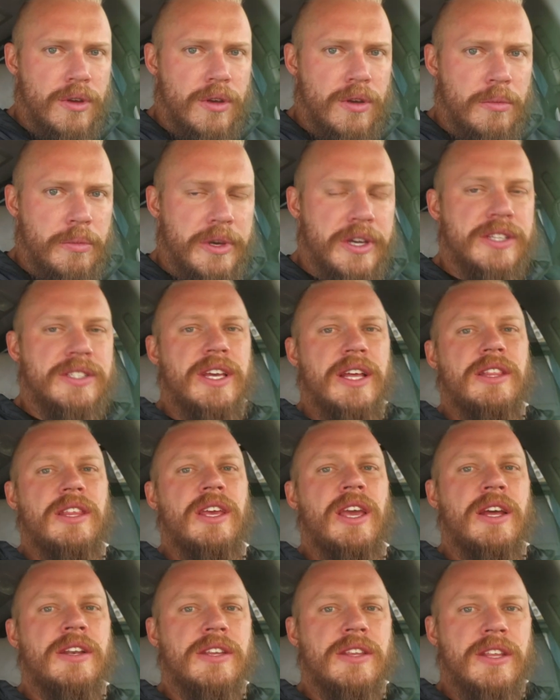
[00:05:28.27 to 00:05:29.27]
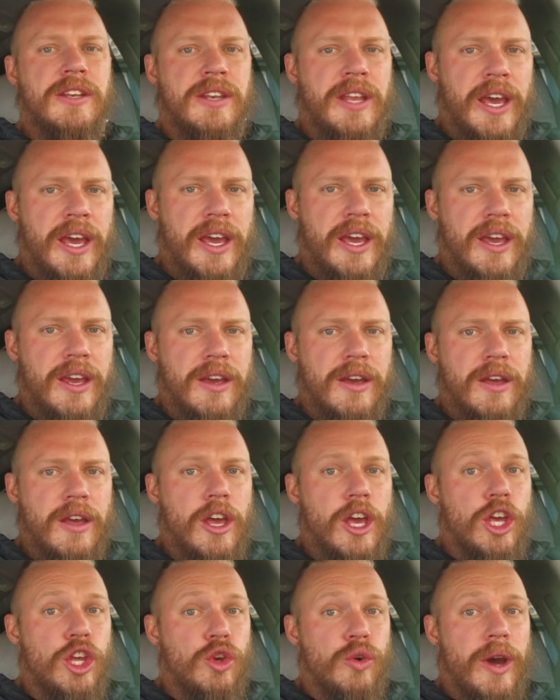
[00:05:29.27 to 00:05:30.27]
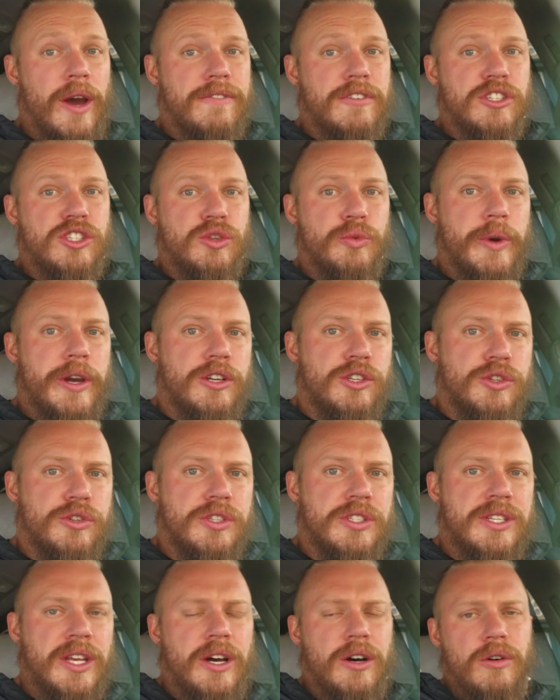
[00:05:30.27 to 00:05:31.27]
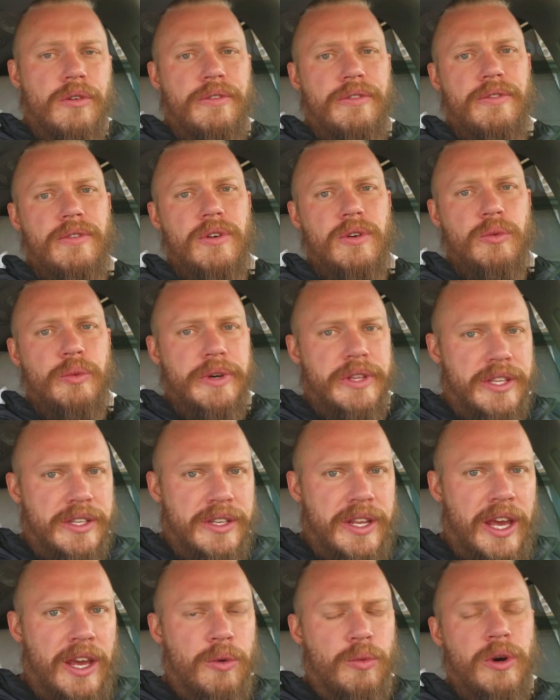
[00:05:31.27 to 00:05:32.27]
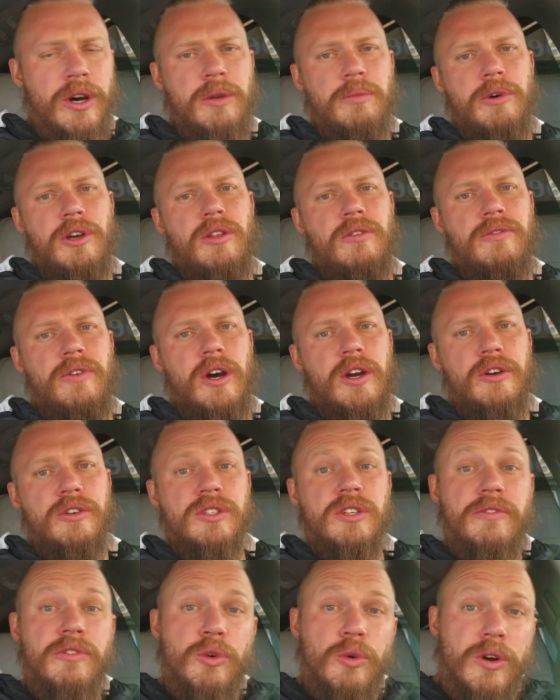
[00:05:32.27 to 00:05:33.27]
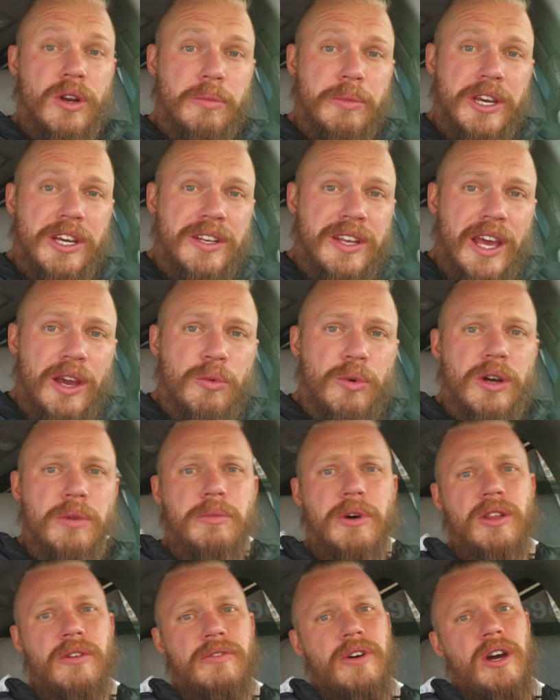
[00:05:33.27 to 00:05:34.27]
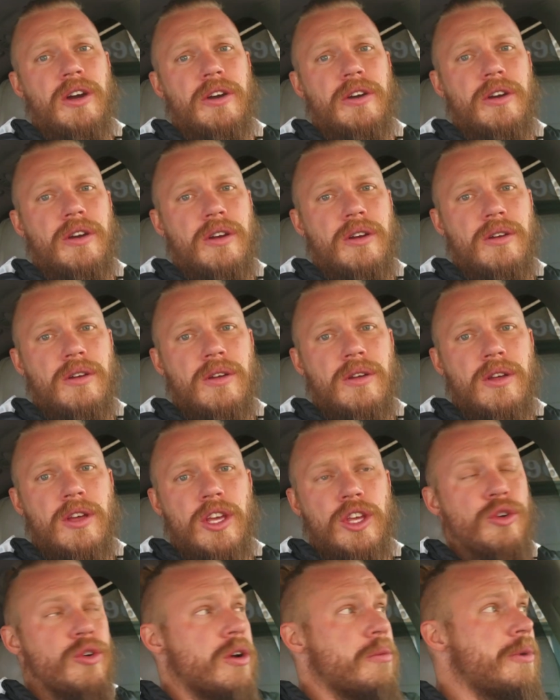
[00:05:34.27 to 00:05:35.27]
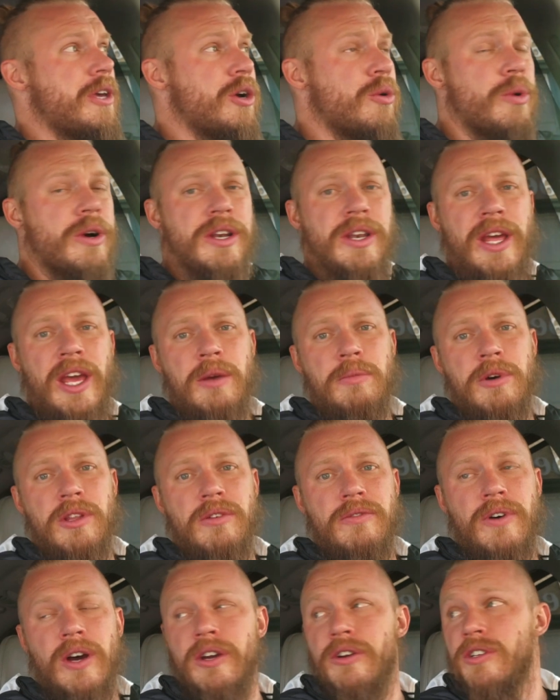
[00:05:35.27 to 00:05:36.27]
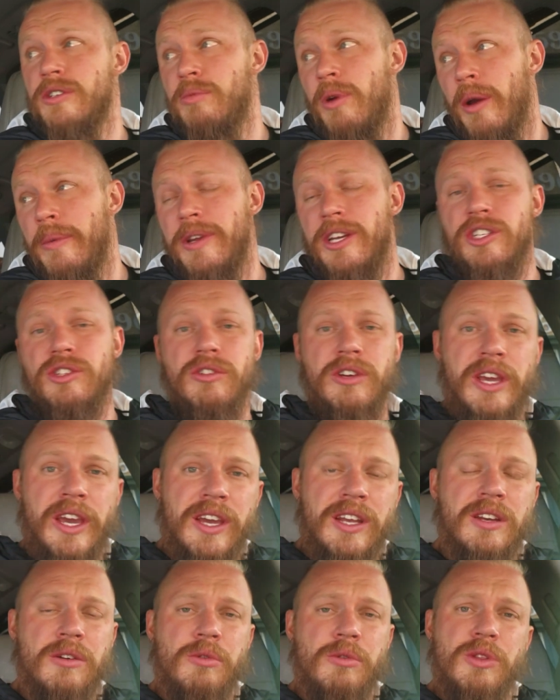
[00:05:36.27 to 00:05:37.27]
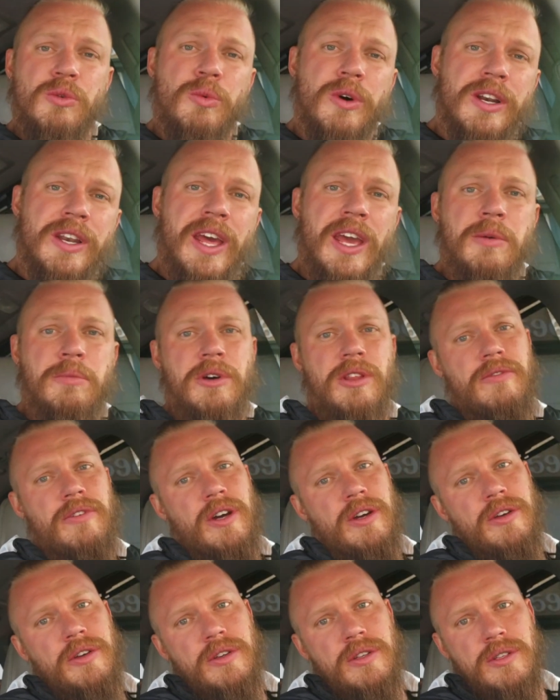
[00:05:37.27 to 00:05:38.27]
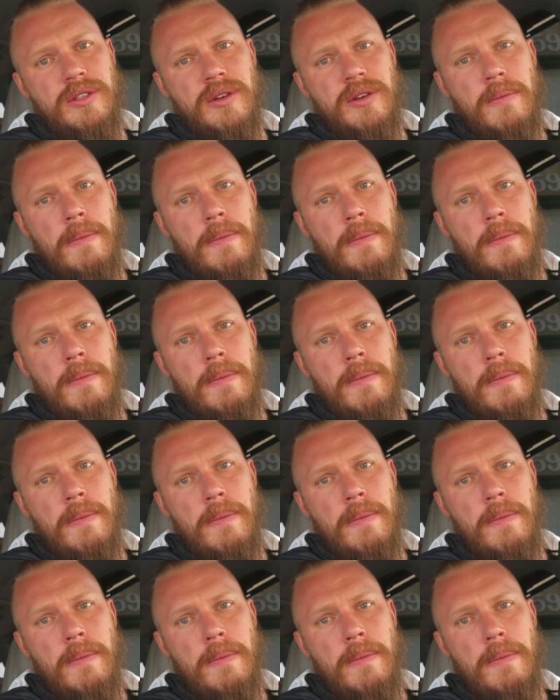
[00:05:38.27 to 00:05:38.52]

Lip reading: Because at the end of the day, you have to surround yourself with day one motherfuckers if you want to be a day one motherfucker. You want to be a one day motherfucker? It's probably because you're kicking it with one day motherfuckers.